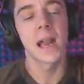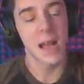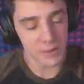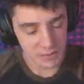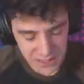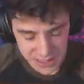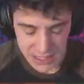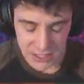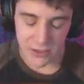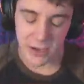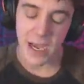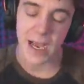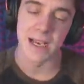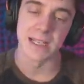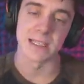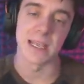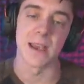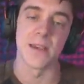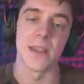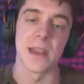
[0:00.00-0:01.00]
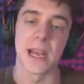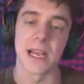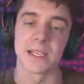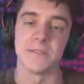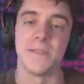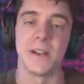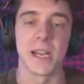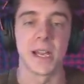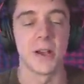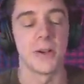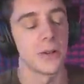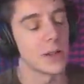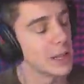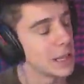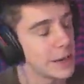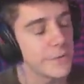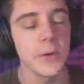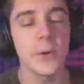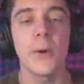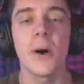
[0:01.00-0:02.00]
I will see you guys in the next video.
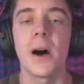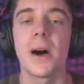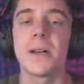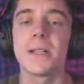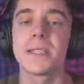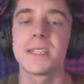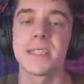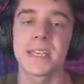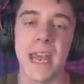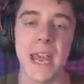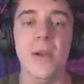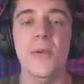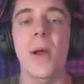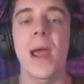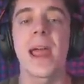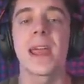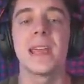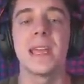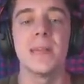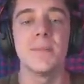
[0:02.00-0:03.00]
Love you all. Stay cranky.